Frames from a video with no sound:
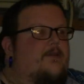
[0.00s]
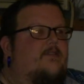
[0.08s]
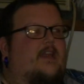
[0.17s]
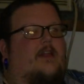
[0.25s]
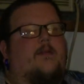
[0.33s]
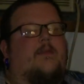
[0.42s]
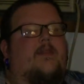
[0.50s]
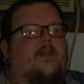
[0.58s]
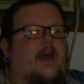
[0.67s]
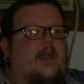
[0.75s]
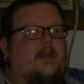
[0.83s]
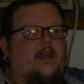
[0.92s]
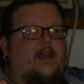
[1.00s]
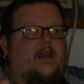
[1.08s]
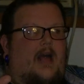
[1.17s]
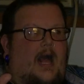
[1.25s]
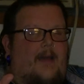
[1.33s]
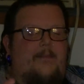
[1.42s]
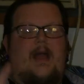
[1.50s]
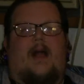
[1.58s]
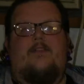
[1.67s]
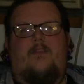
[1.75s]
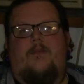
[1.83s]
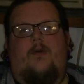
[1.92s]
was telling me that I'm
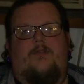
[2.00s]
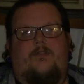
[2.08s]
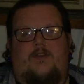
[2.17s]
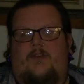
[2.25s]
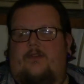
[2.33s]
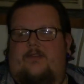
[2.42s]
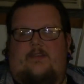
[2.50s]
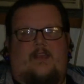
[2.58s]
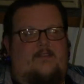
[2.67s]
not supposed to do this.